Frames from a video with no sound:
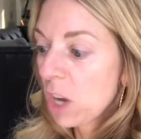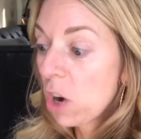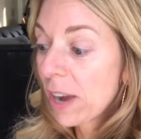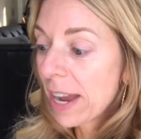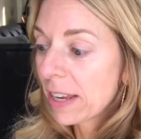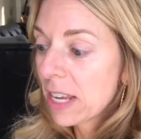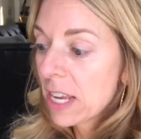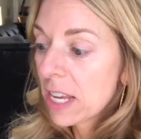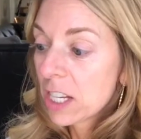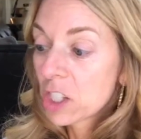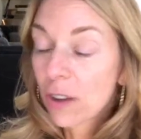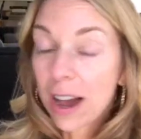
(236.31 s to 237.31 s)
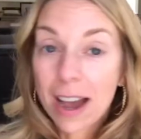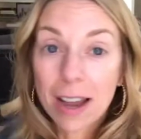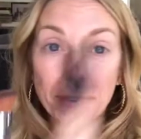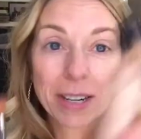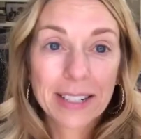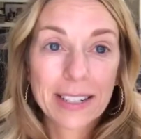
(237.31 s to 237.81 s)
Okay, so
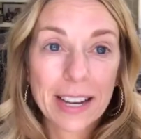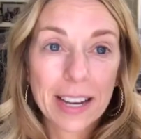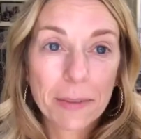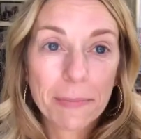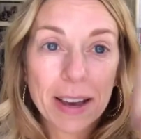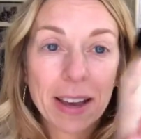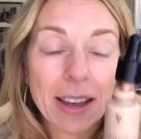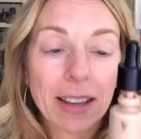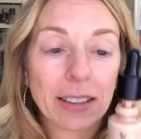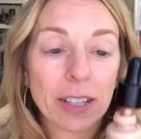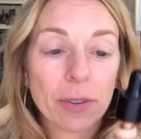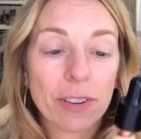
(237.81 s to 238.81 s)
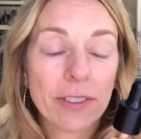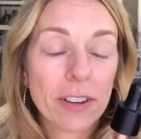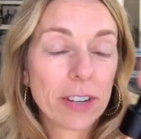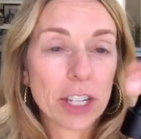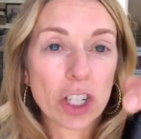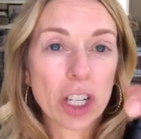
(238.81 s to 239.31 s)
I'm gonna take my liquid
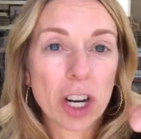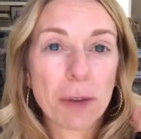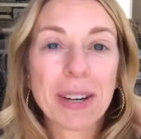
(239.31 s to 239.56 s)
foundation here.